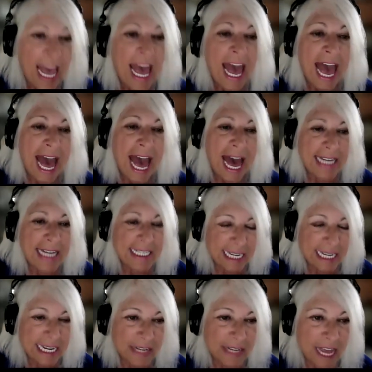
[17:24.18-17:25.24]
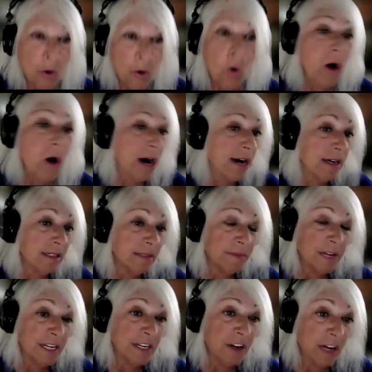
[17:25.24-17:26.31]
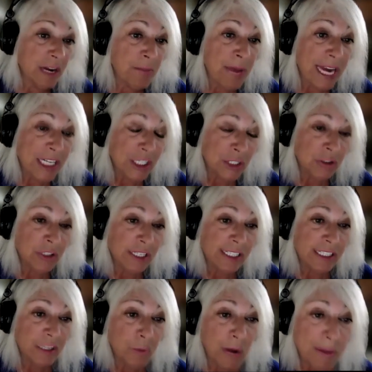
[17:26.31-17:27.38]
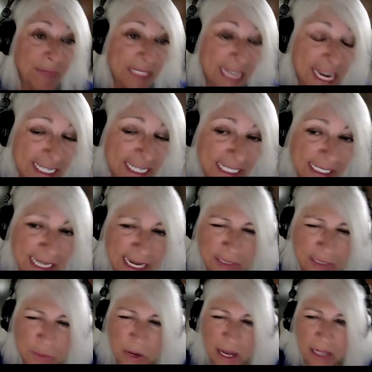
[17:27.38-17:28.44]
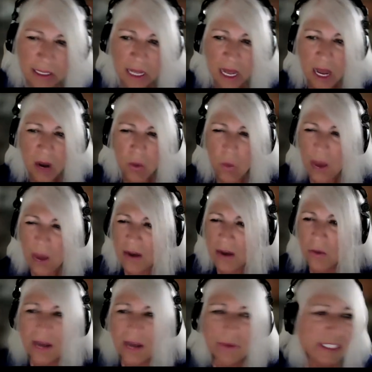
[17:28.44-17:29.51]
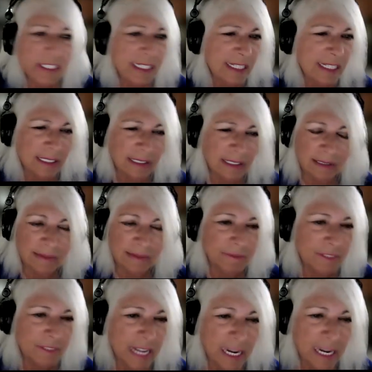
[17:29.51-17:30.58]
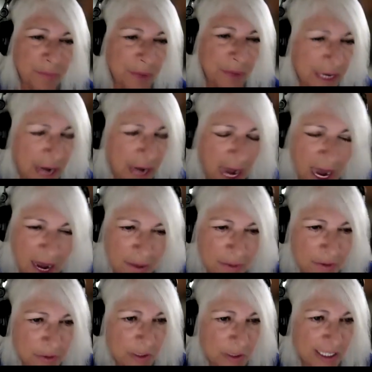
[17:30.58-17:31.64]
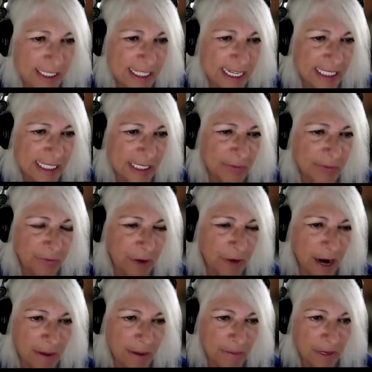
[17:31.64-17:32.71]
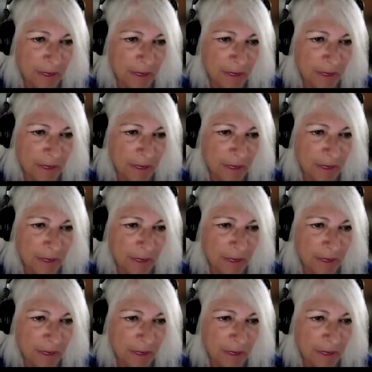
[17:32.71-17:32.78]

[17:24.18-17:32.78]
And like a patient looks at the website and says, well, when was this put up? Was this from